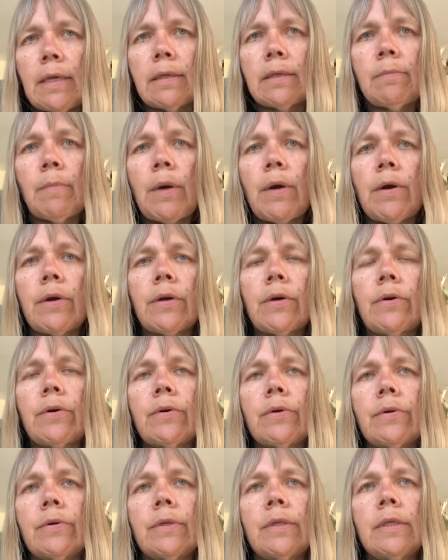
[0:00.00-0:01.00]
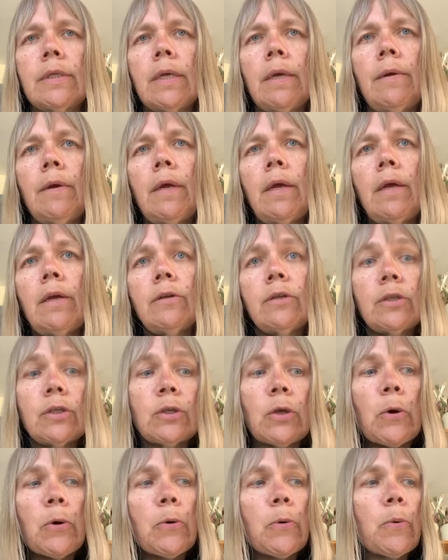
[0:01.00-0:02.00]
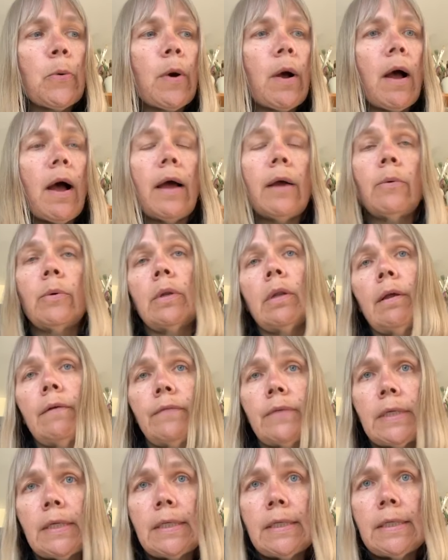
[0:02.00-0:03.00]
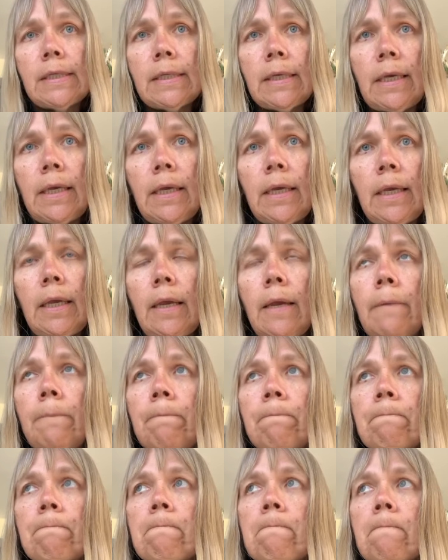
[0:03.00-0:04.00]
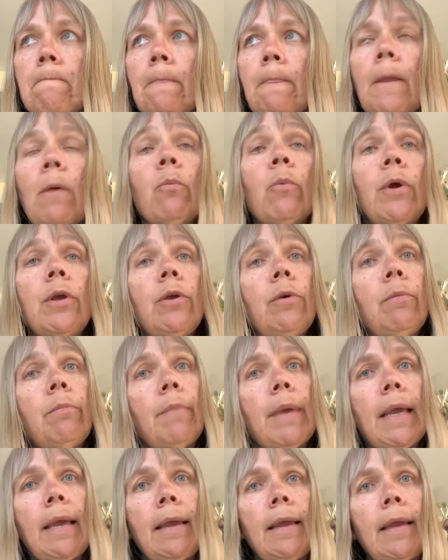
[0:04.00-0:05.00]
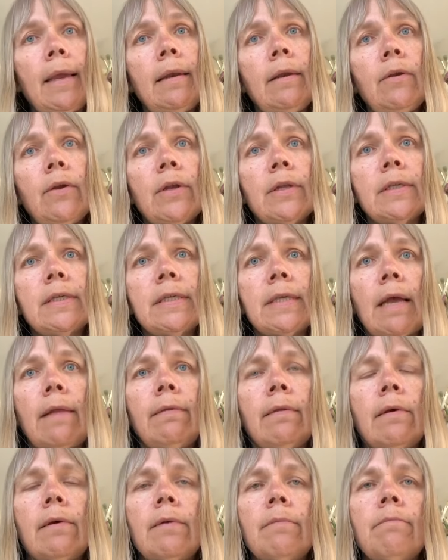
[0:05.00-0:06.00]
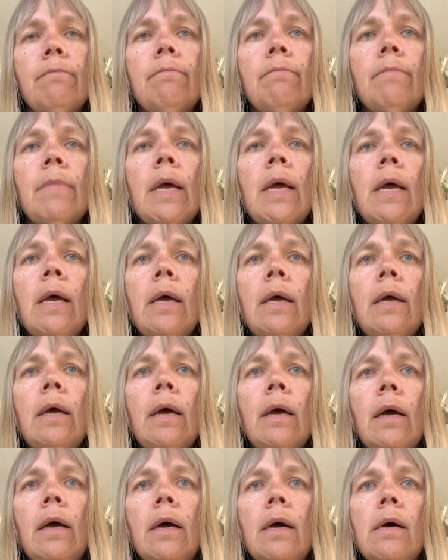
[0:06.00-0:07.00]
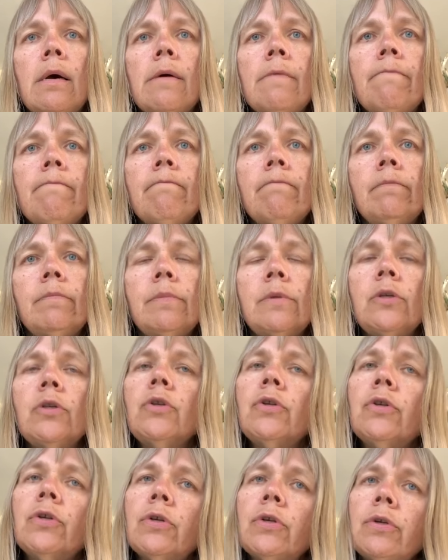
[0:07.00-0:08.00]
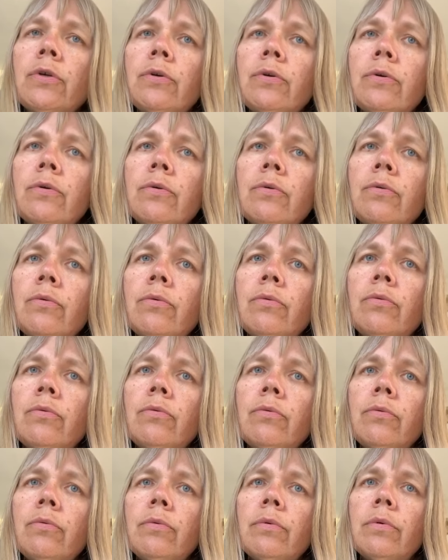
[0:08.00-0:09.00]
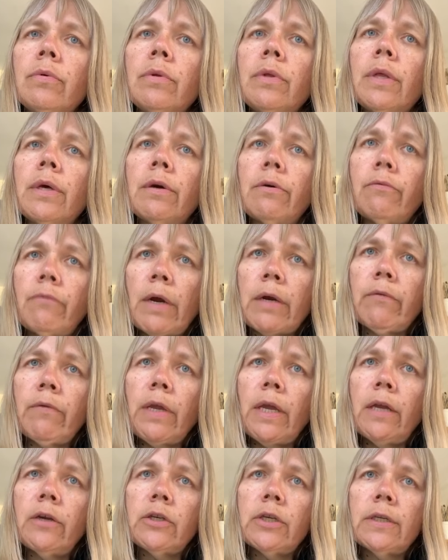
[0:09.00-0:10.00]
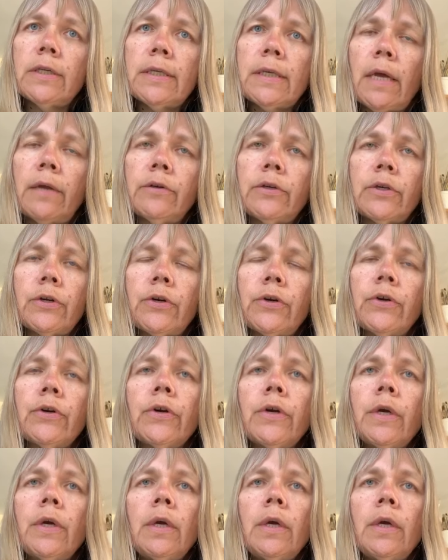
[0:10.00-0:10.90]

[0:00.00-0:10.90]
has markers, so I would love to see what you made. You can send them to the recreation center,